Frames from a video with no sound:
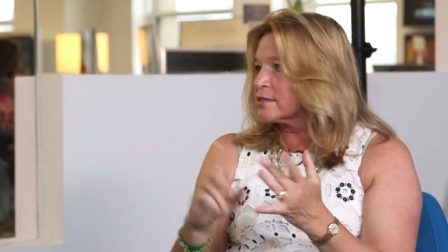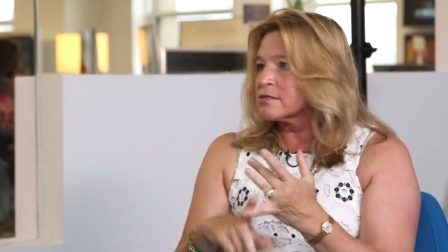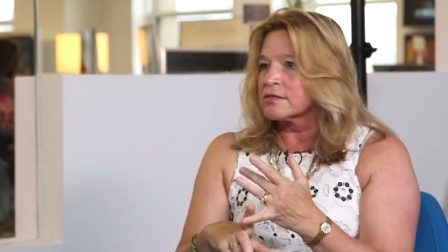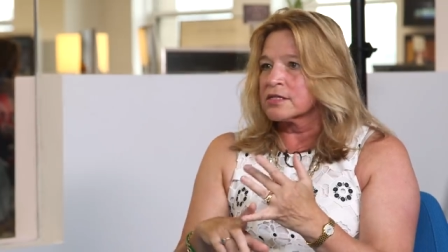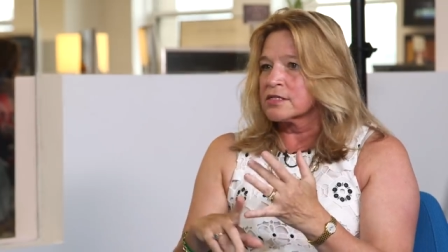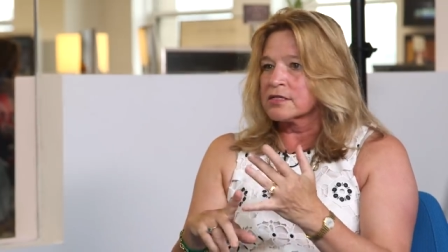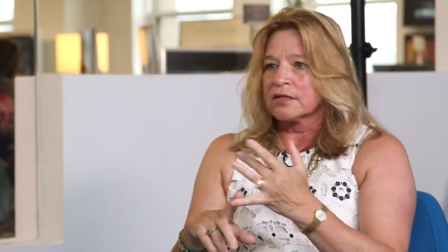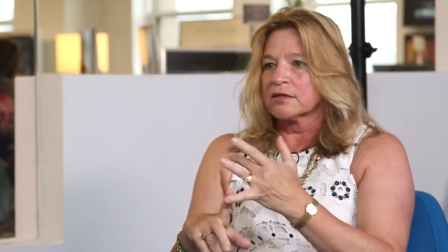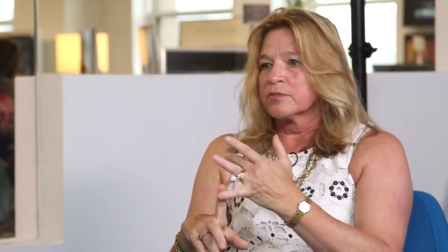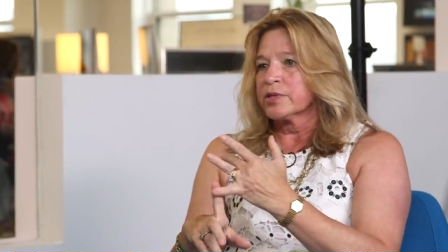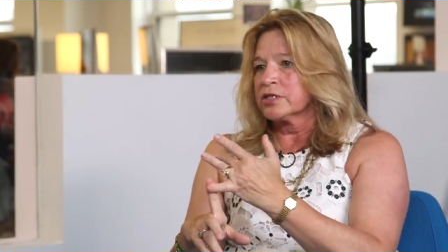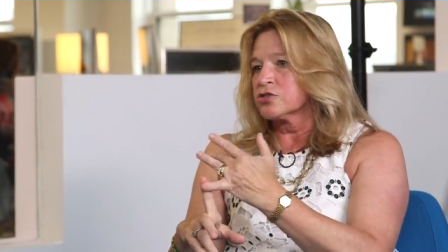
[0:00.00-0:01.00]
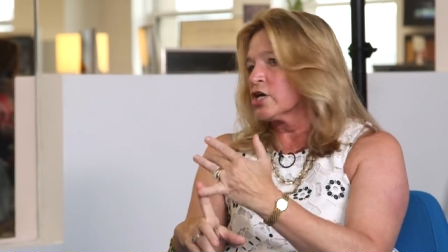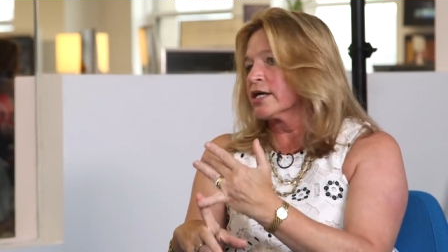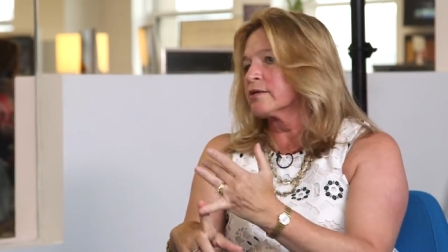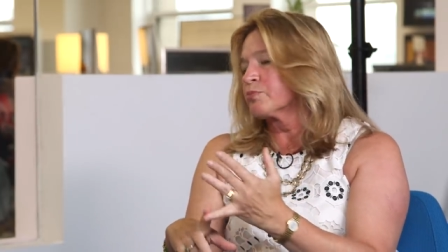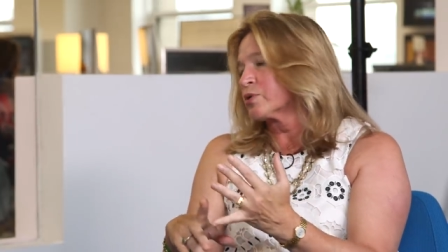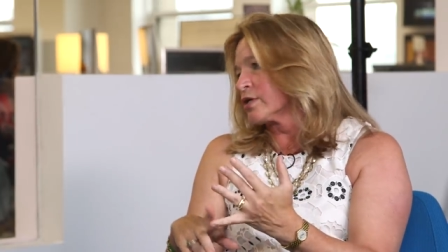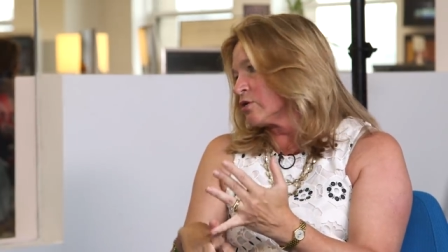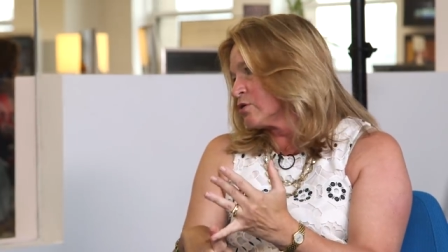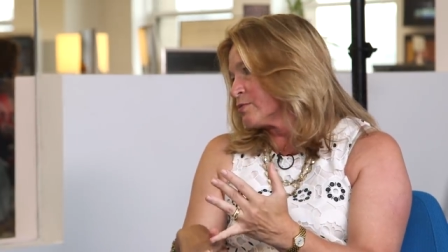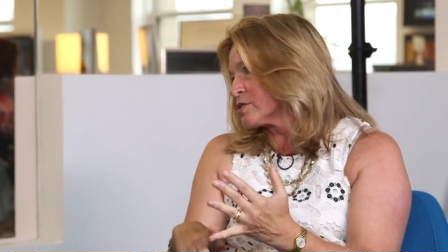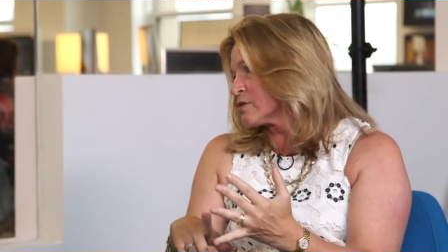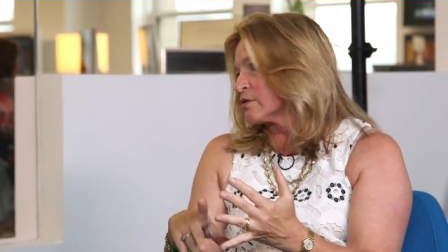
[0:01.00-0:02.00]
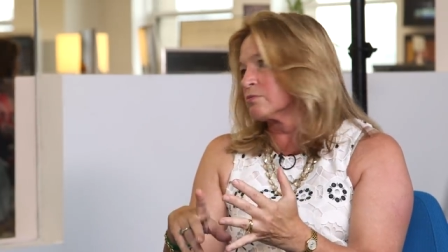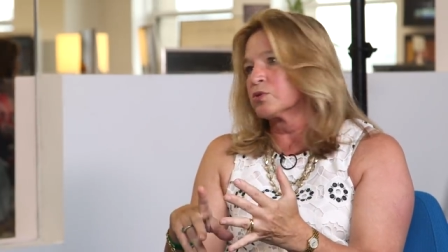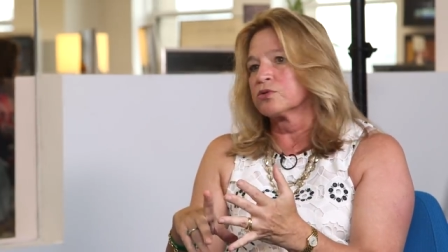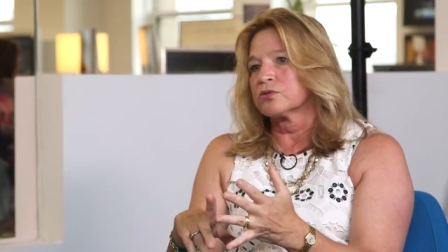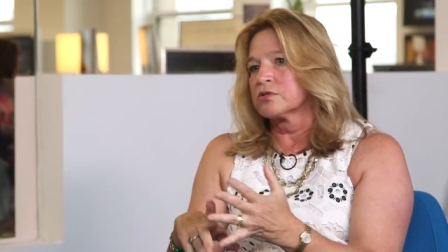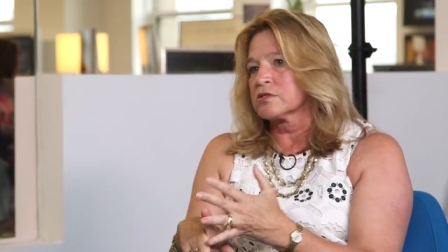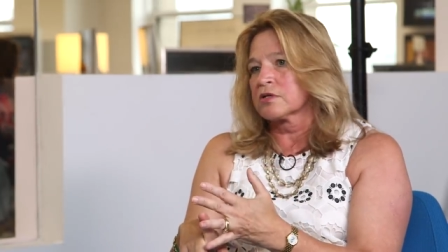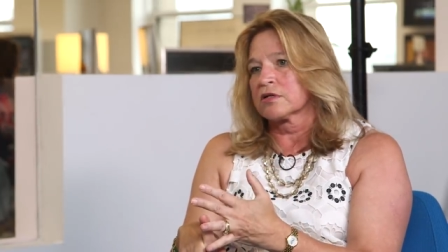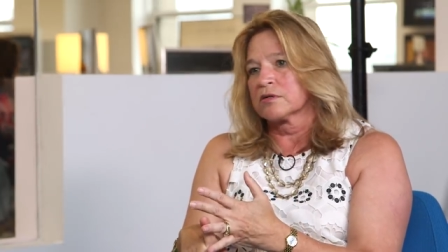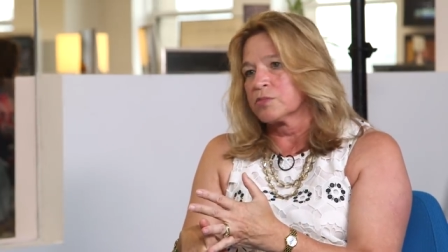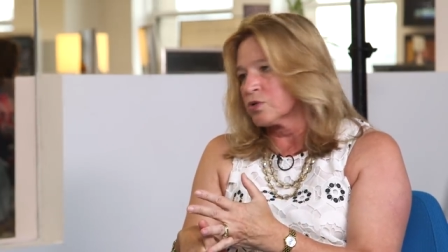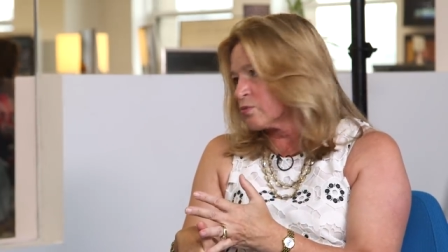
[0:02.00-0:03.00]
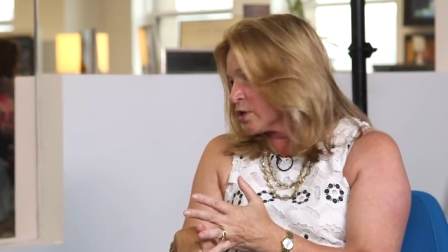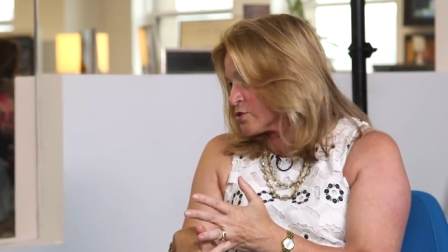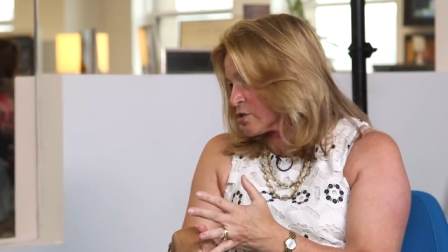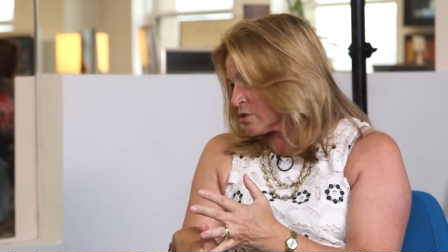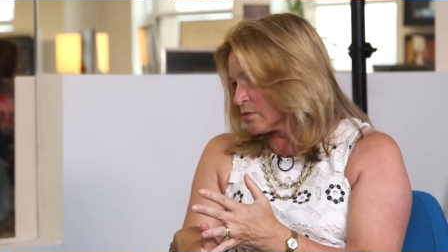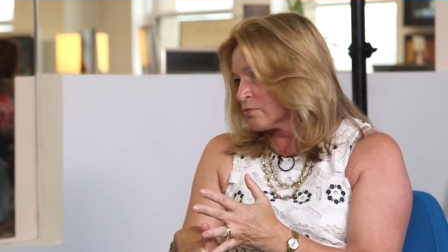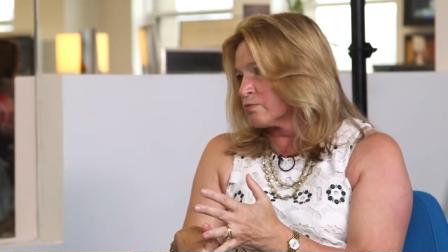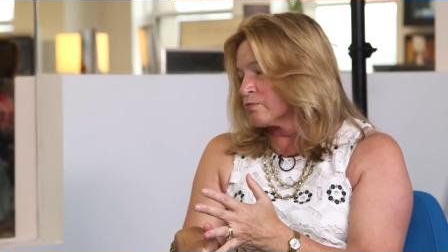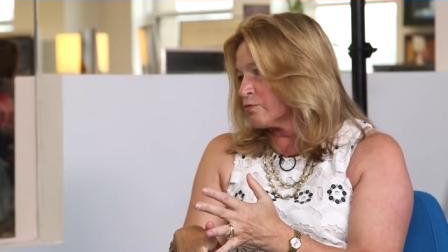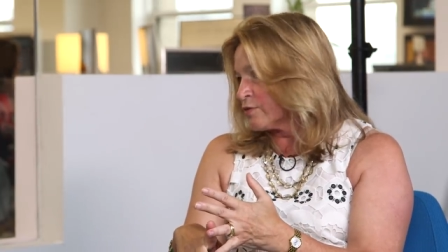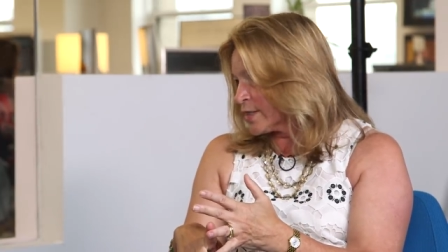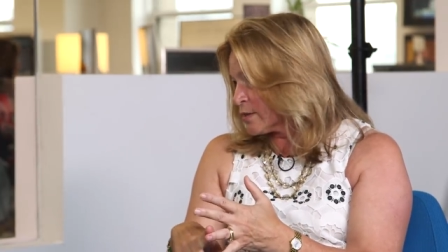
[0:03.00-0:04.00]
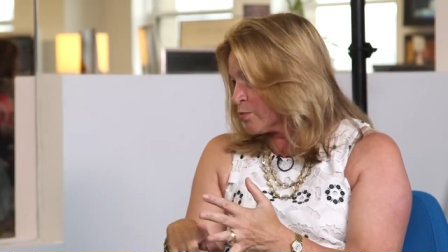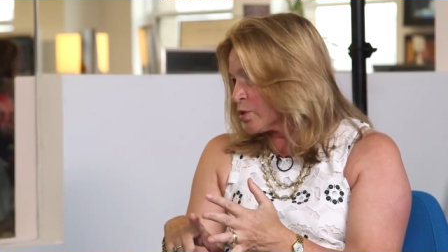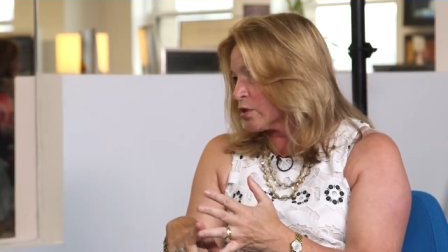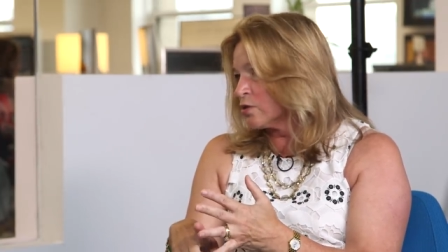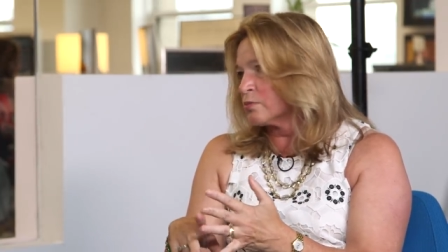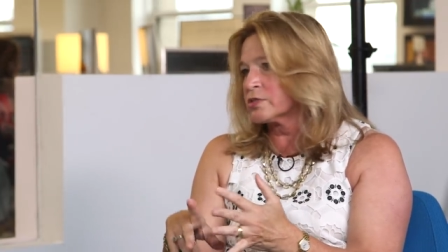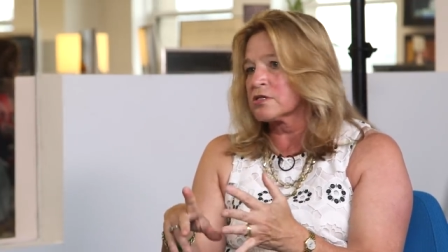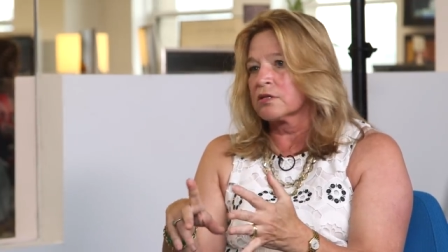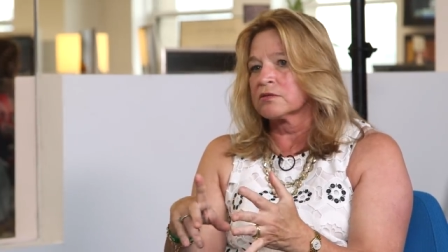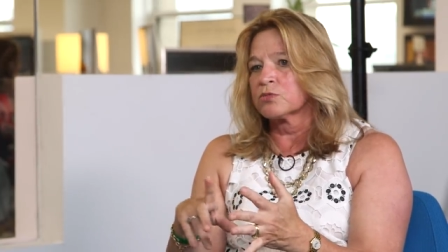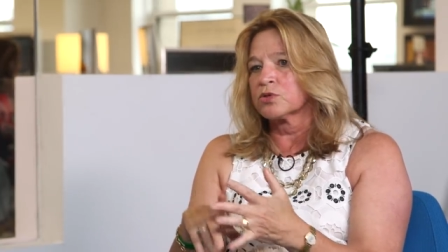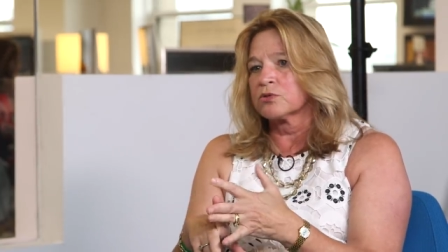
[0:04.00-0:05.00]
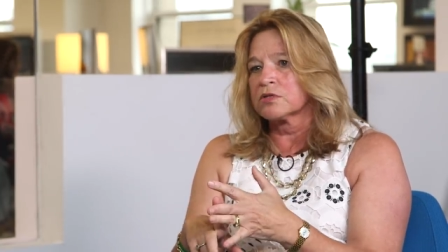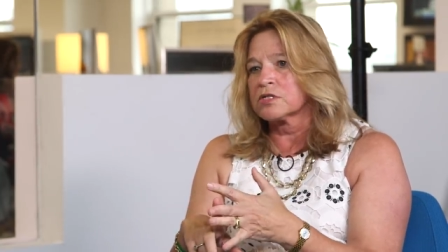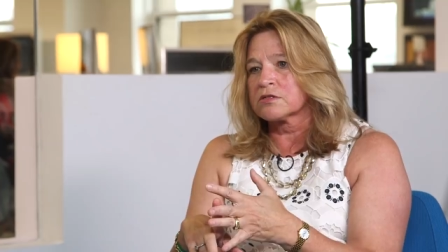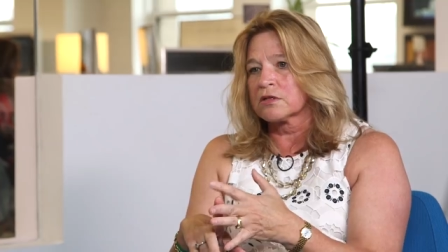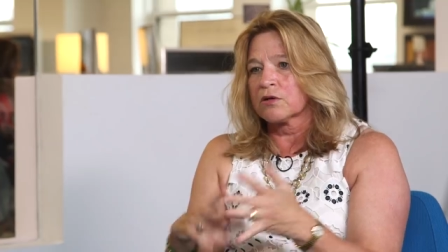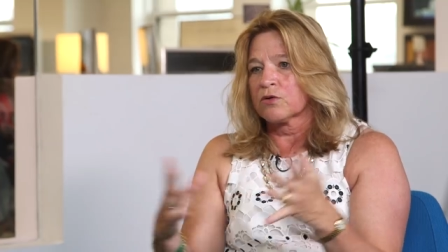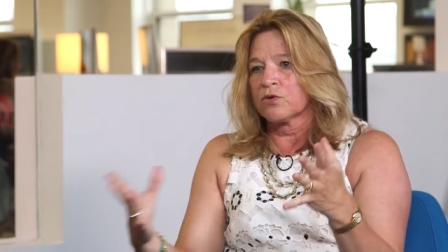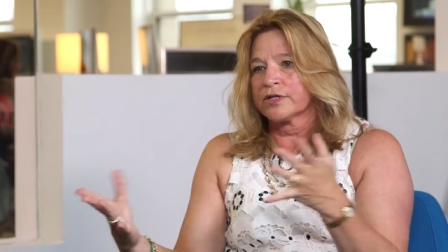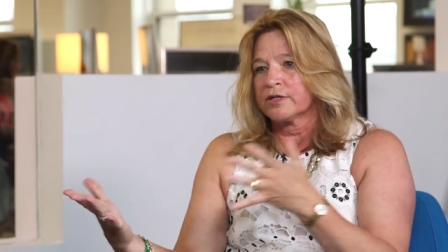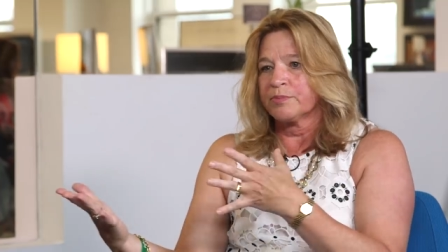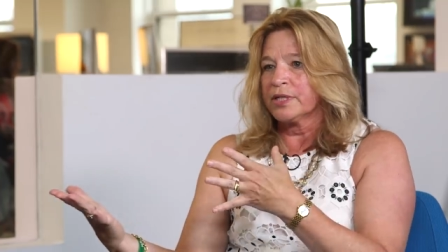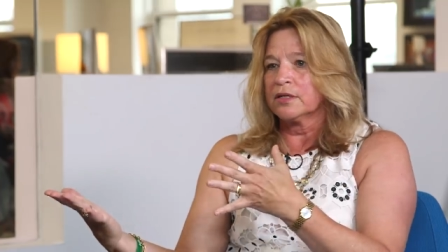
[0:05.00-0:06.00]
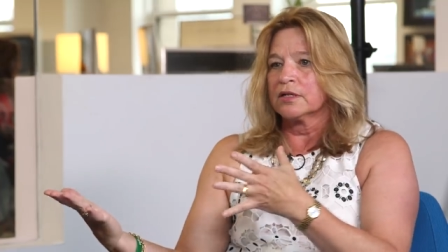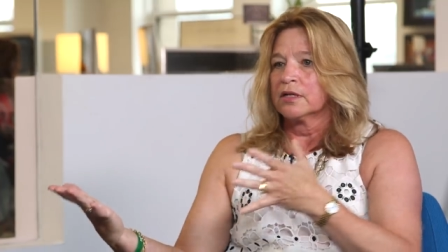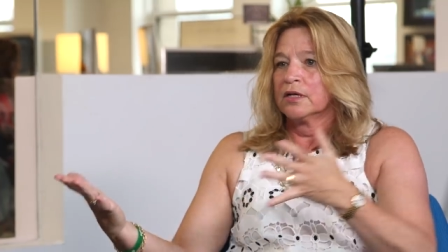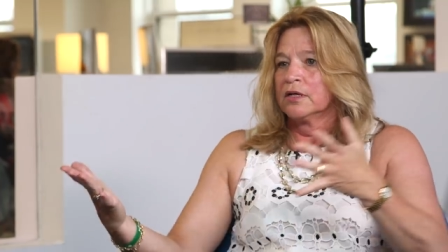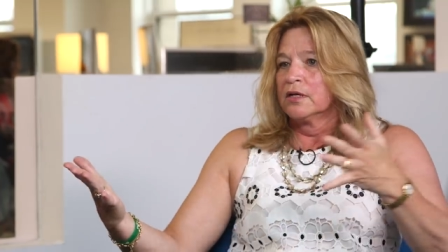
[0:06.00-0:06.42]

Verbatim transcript: Is, is it going to be China putting humans on the moon? Is it going to be Russia finally putting humans on the moon? Is it going to be